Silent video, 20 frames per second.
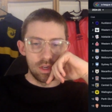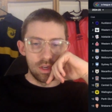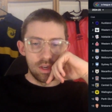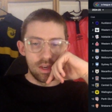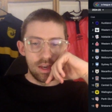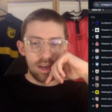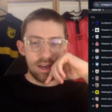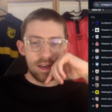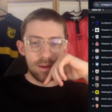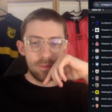
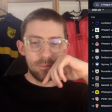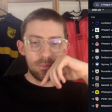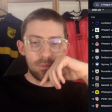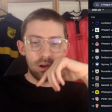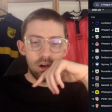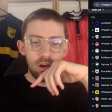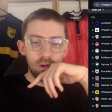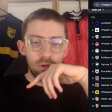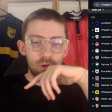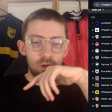
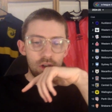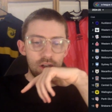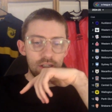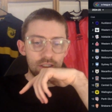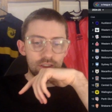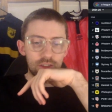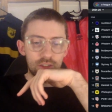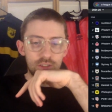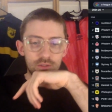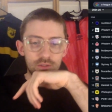All right,
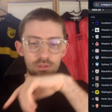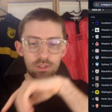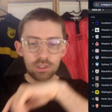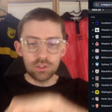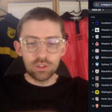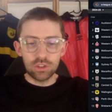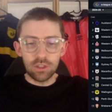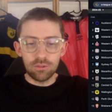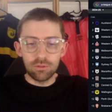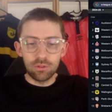let's
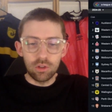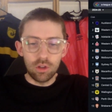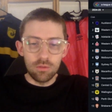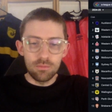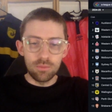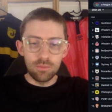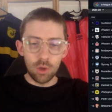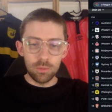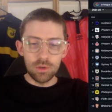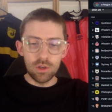shuffle on.
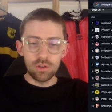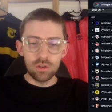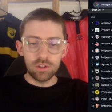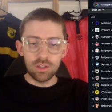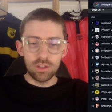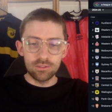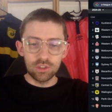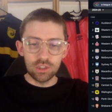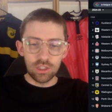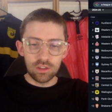Bob here in the
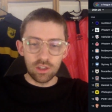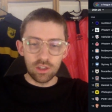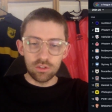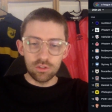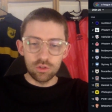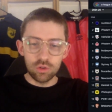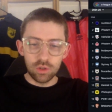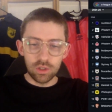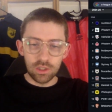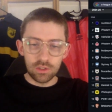live chat, thanks for
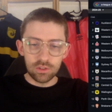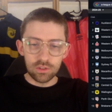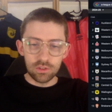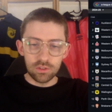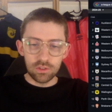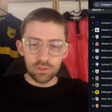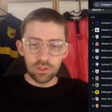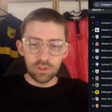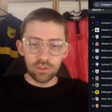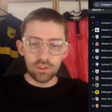joining us.
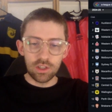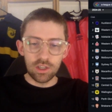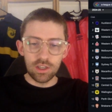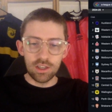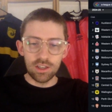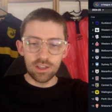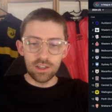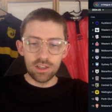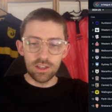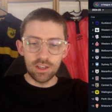Says,
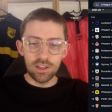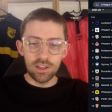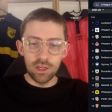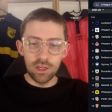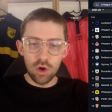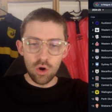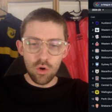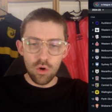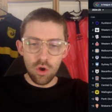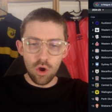I
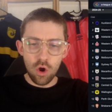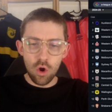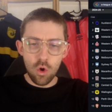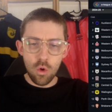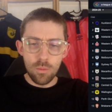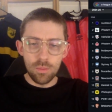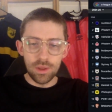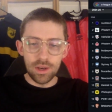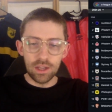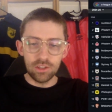don't know,
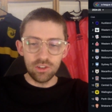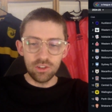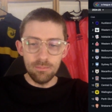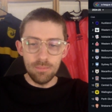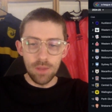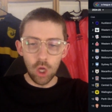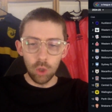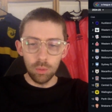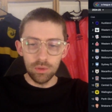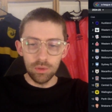but as a
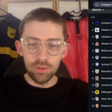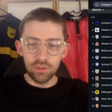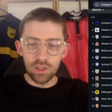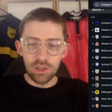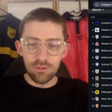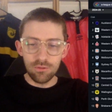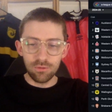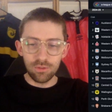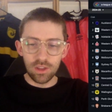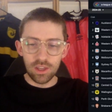Melbourne City
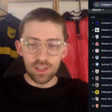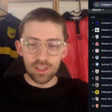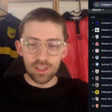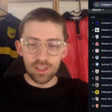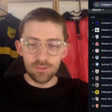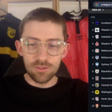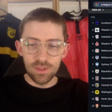fan,